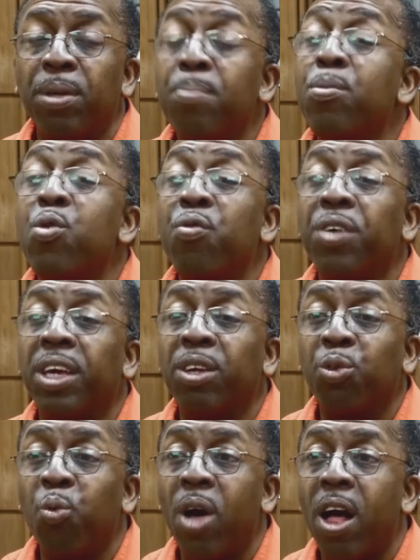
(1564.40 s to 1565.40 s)
moving
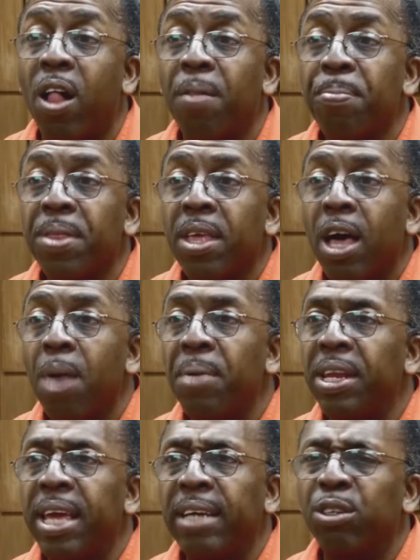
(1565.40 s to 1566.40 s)
as well.
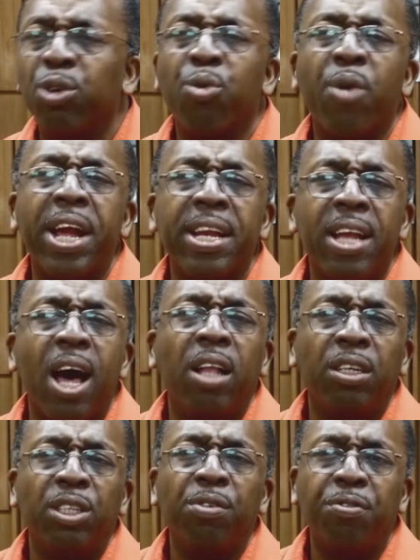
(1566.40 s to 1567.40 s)
And he has a great
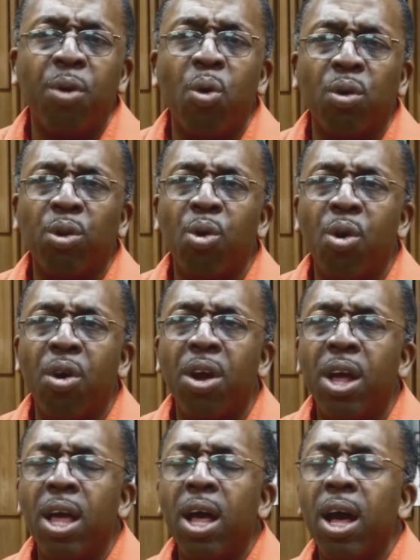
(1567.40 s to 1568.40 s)
knowledge of folklore.
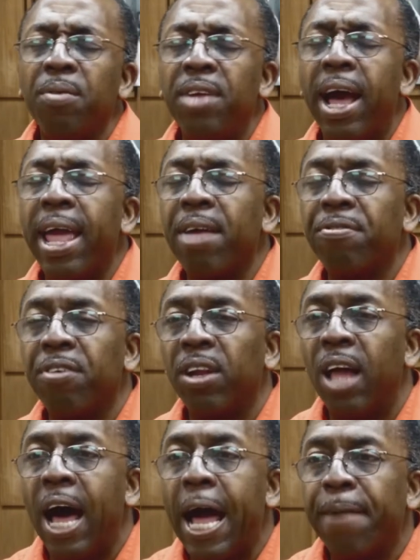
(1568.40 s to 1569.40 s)
Diane
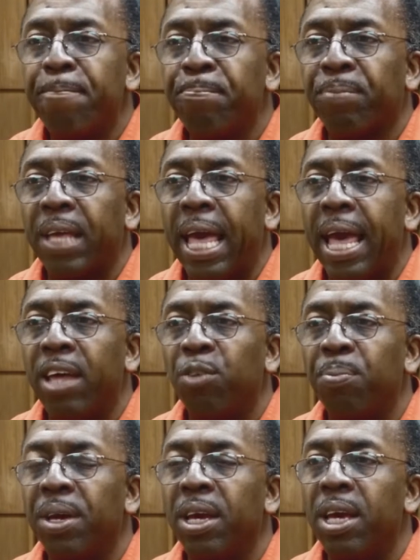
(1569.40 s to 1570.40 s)
Ferlat has
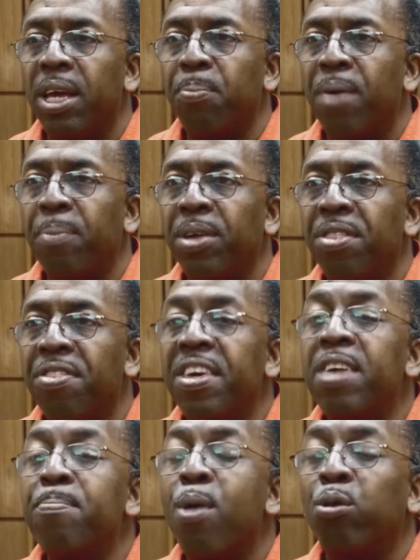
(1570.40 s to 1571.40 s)
been probably
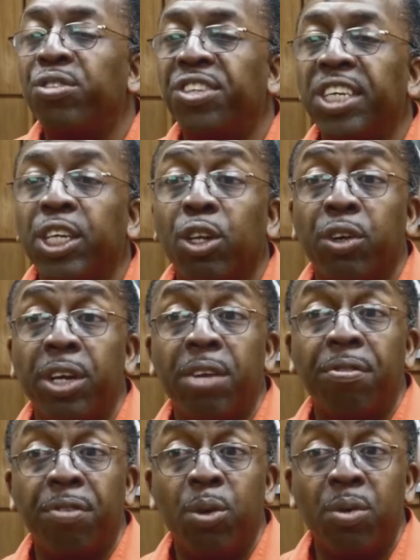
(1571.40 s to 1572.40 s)
the most singular
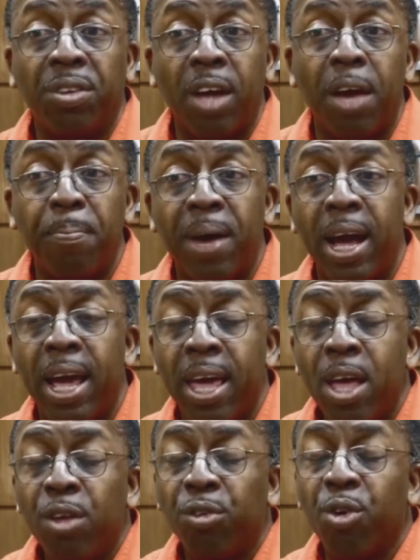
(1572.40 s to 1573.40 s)
influence on my
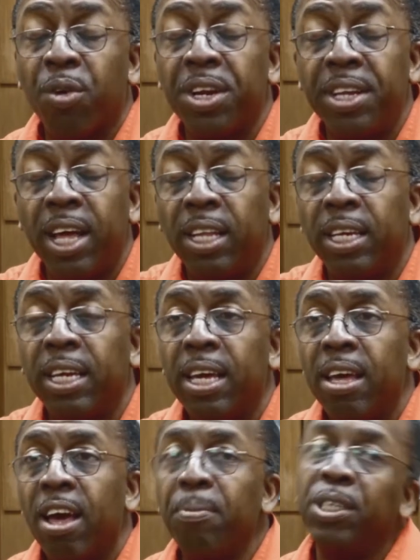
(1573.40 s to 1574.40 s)
storytelling.
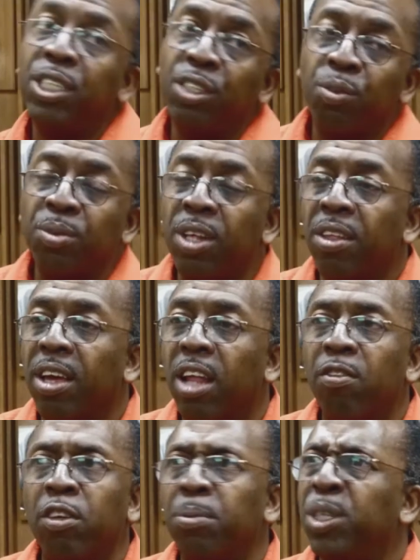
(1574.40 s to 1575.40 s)
I mean, she's from Southern
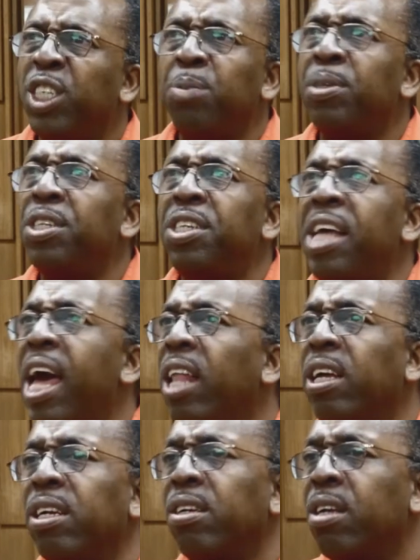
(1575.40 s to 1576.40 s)
California, but she's been
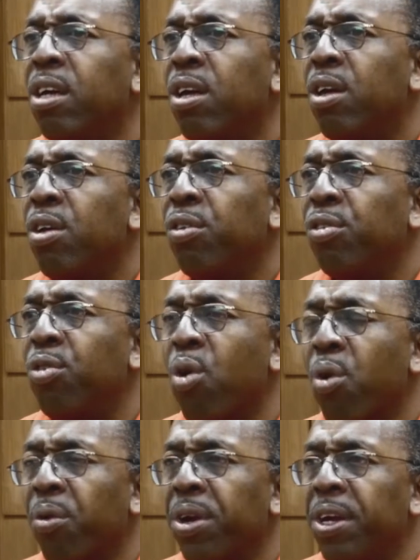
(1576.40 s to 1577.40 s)
telling
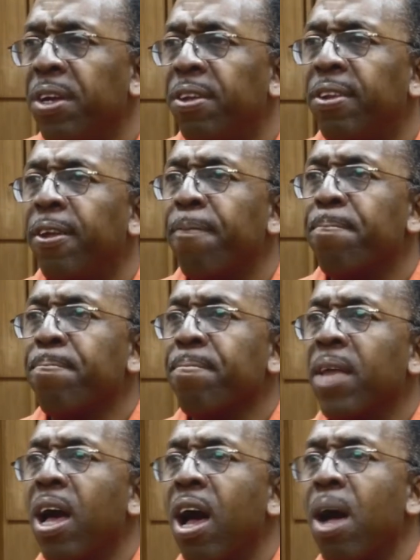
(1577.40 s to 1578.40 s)
stories
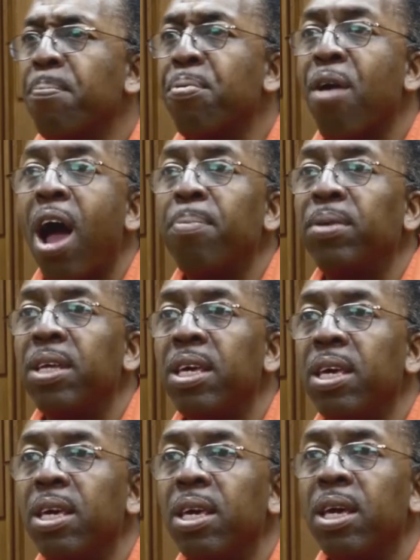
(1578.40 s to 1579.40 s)

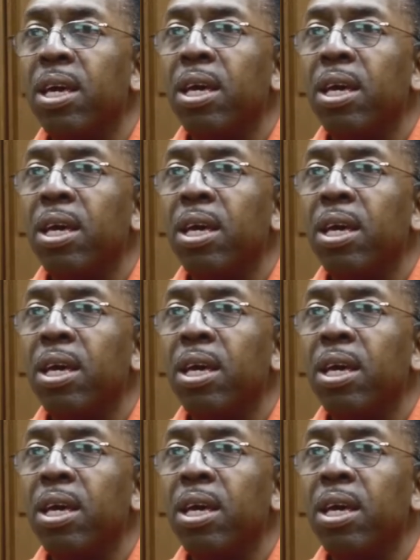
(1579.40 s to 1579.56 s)
probably